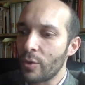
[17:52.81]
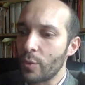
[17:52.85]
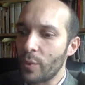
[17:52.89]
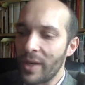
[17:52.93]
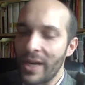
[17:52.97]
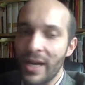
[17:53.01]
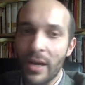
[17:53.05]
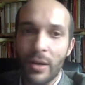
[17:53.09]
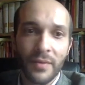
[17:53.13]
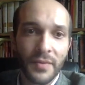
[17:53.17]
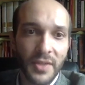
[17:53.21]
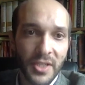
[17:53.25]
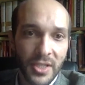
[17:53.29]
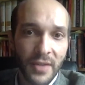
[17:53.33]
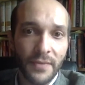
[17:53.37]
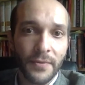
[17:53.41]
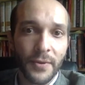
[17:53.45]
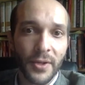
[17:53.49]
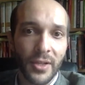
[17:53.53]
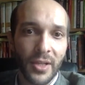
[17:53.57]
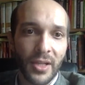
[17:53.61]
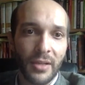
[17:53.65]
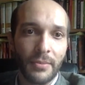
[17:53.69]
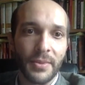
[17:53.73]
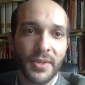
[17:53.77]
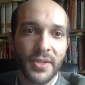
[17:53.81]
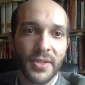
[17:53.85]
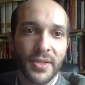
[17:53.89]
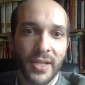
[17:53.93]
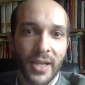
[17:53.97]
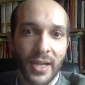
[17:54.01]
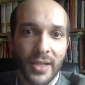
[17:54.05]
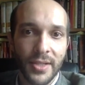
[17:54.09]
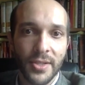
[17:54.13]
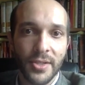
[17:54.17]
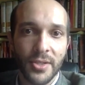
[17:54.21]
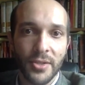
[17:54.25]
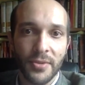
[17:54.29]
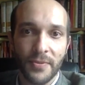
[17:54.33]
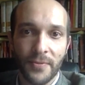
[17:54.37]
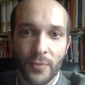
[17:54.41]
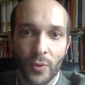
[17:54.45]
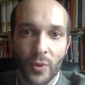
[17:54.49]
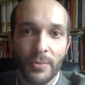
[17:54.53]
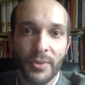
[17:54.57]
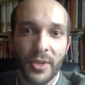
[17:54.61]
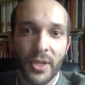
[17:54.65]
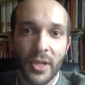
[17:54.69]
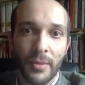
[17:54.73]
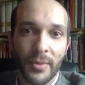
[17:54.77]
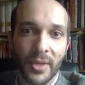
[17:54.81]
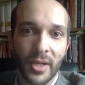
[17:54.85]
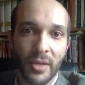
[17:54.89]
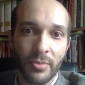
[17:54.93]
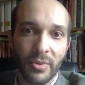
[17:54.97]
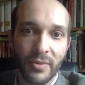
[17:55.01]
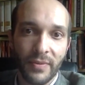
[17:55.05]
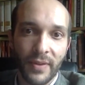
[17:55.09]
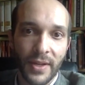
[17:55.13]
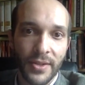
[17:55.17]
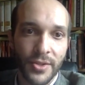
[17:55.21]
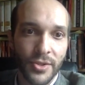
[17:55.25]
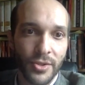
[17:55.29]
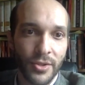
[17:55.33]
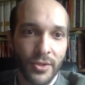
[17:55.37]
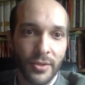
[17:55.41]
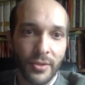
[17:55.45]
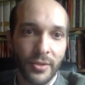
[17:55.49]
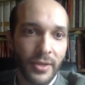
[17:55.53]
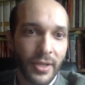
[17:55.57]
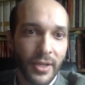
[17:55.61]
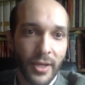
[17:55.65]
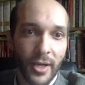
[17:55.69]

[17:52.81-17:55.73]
We now have a different litmus test for becoming a professor